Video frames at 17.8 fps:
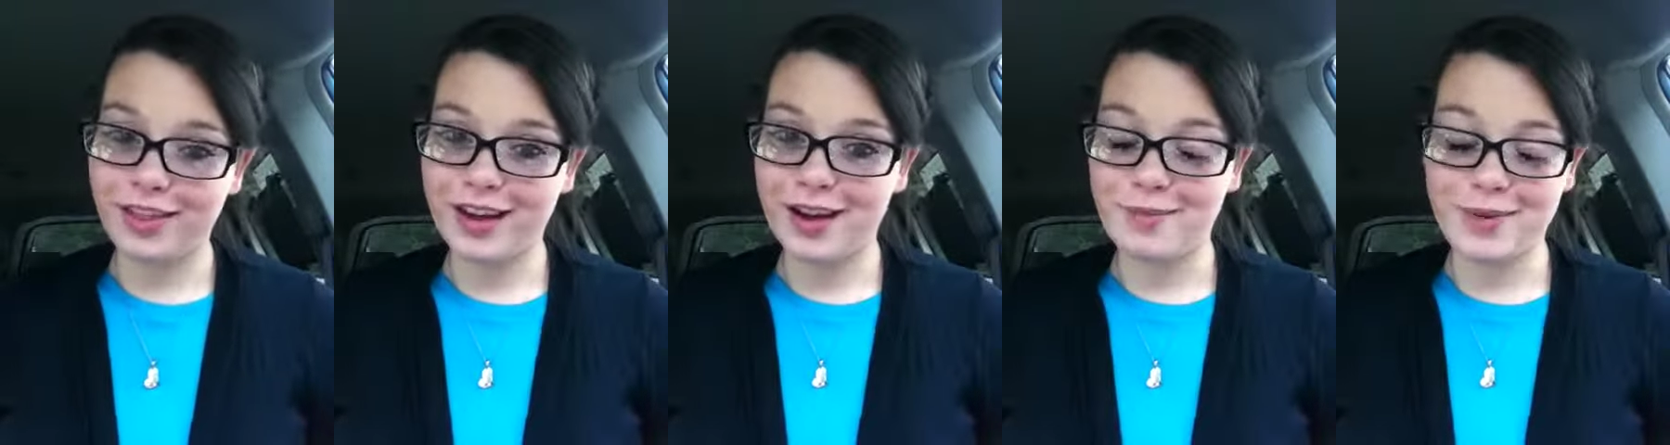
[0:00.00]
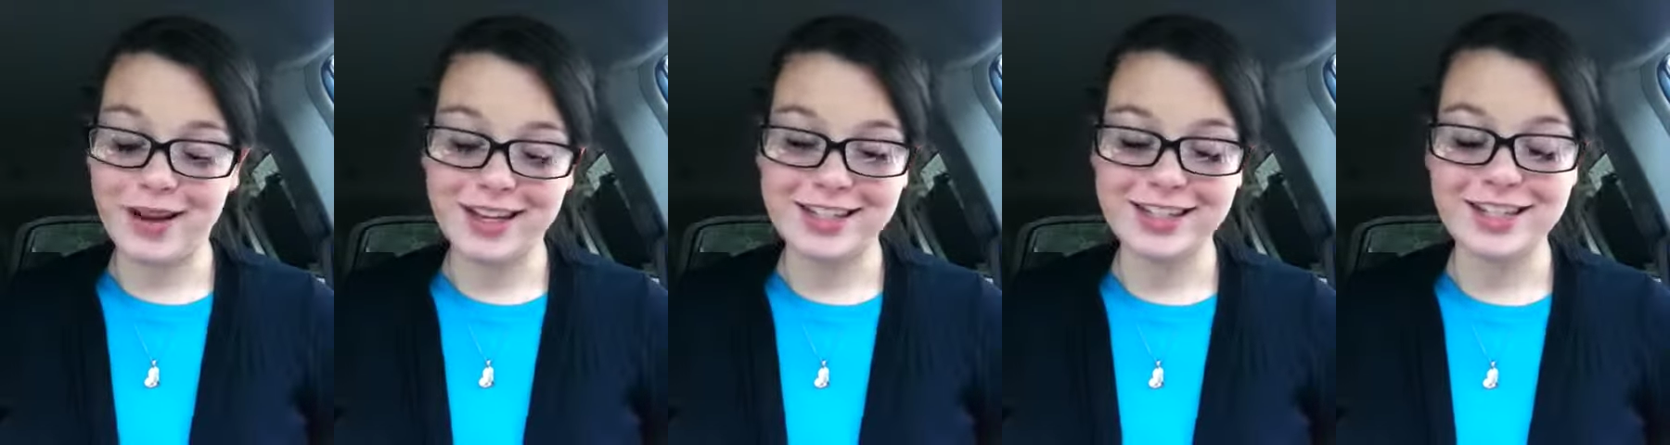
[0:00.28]
without
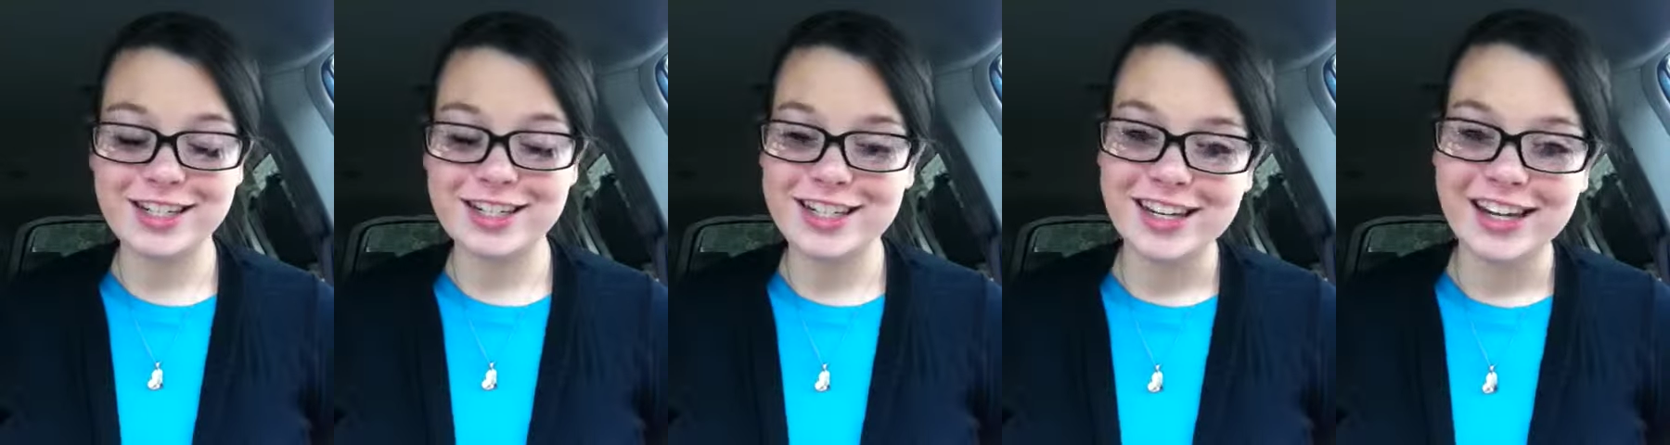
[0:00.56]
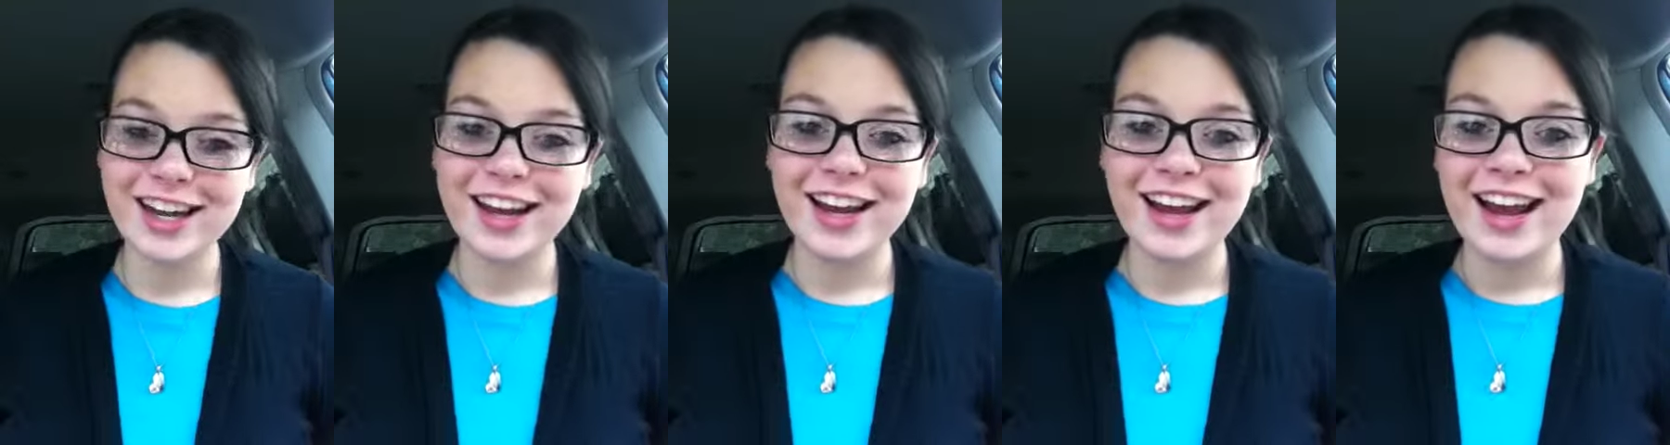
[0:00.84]
a
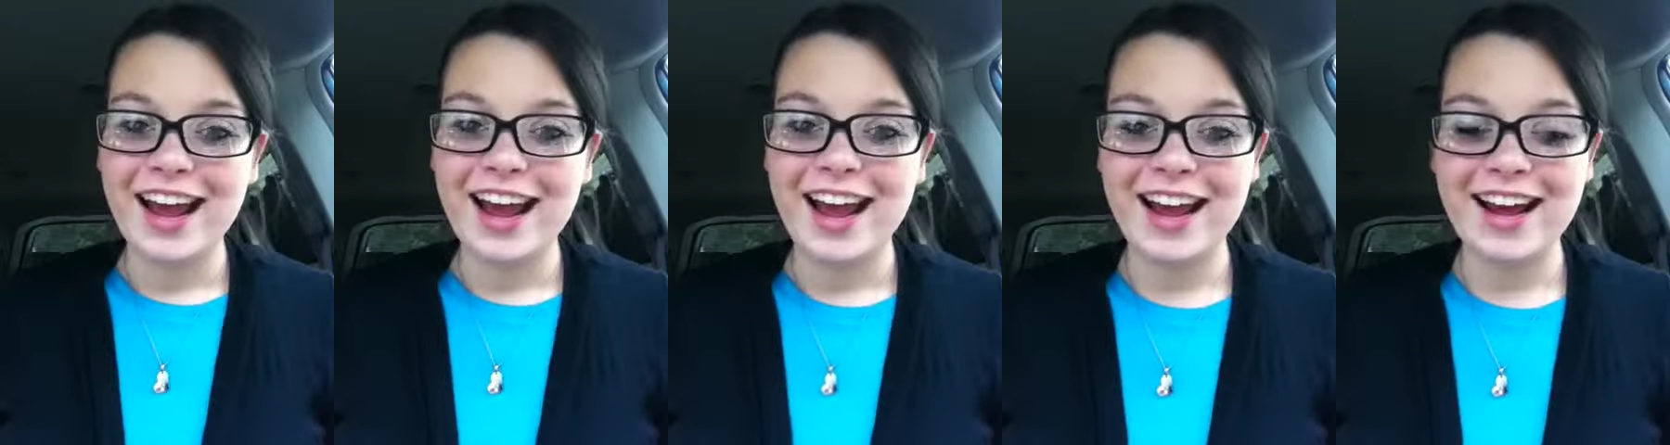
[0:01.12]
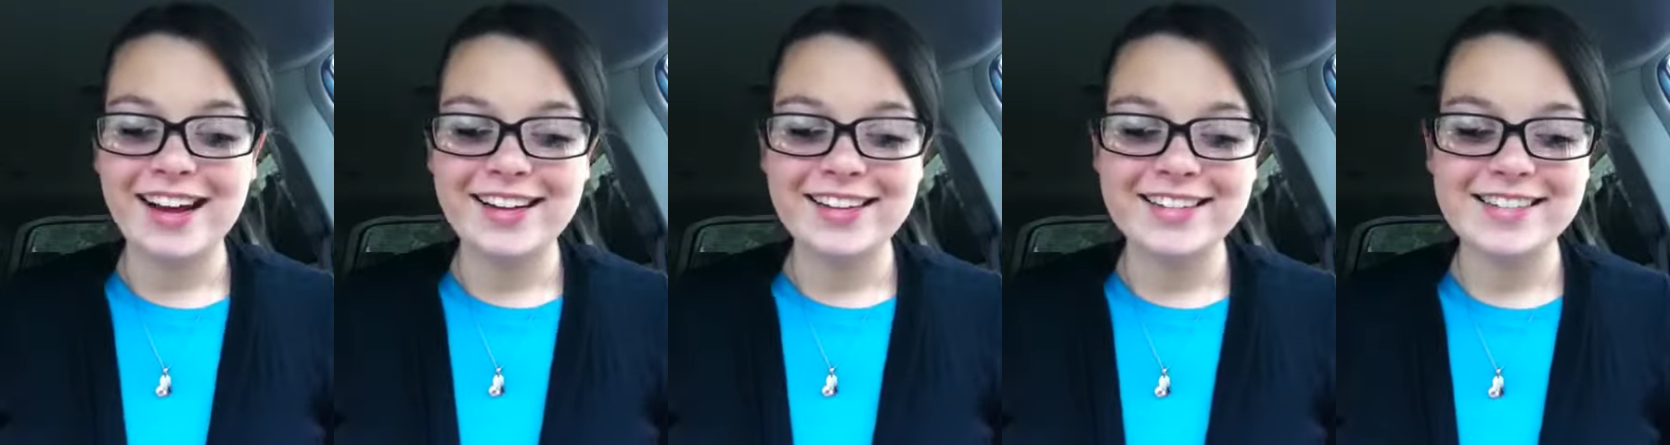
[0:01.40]
message.
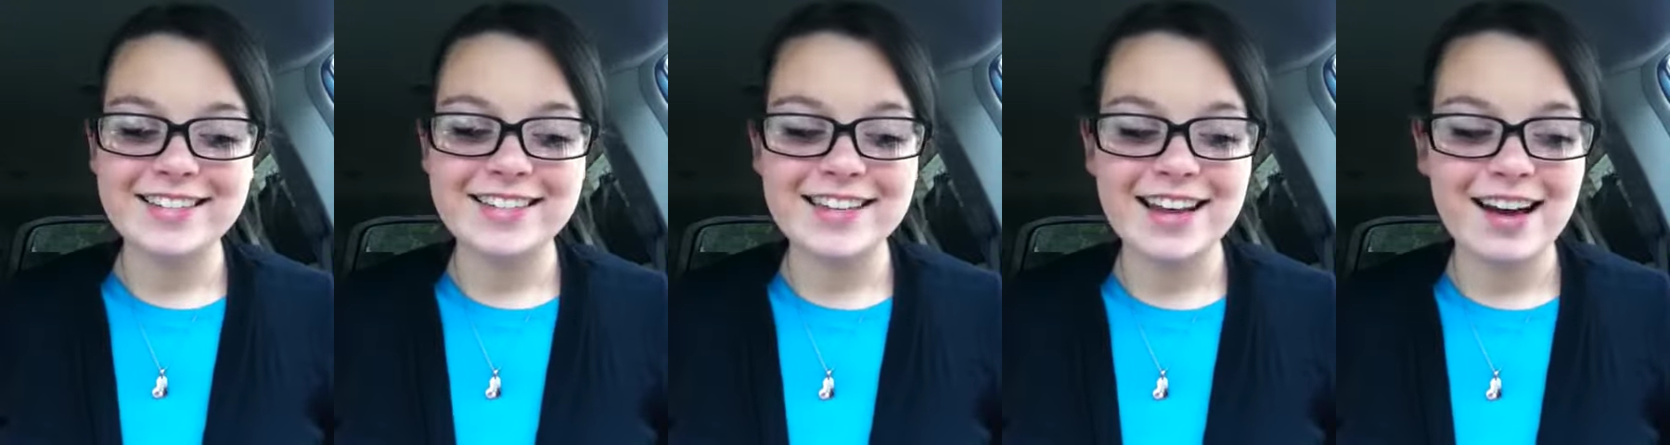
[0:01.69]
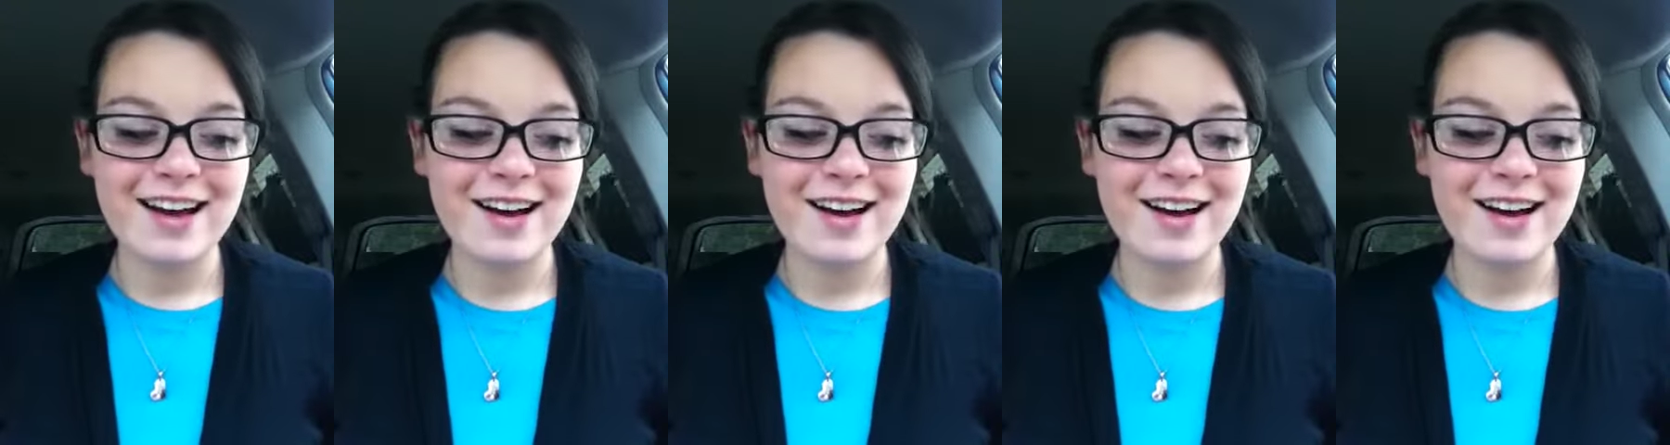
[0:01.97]
And